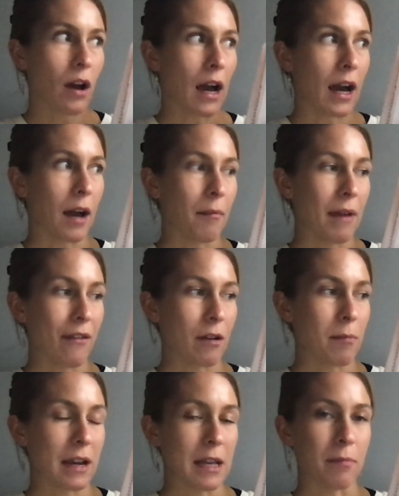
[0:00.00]
um,
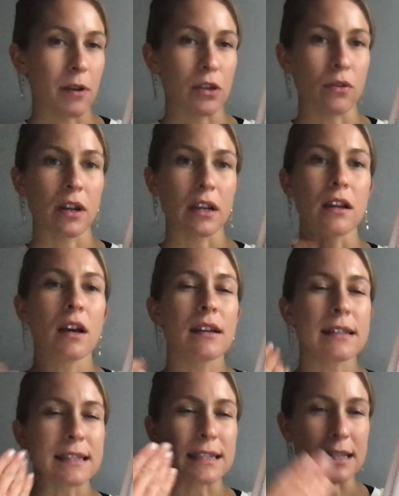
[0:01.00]
everybody, but you can
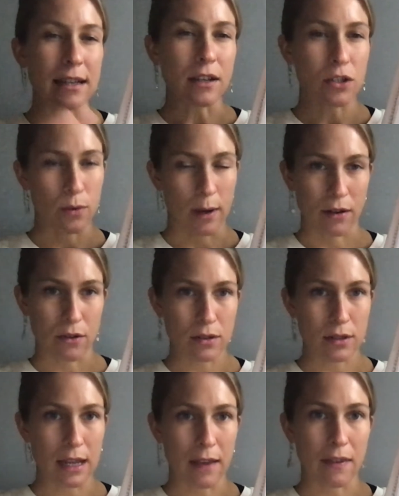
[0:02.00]
seek to
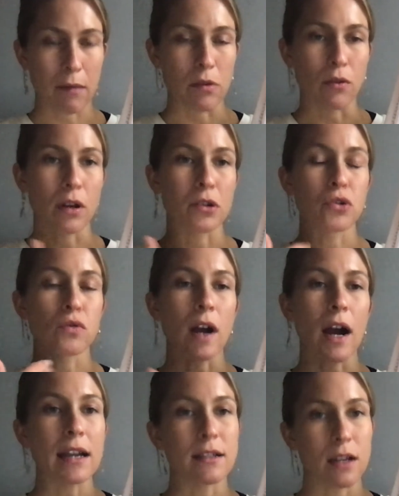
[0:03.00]
understand them. You can
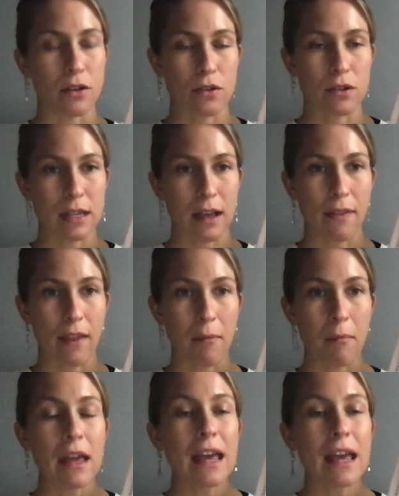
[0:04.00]
try to understand them.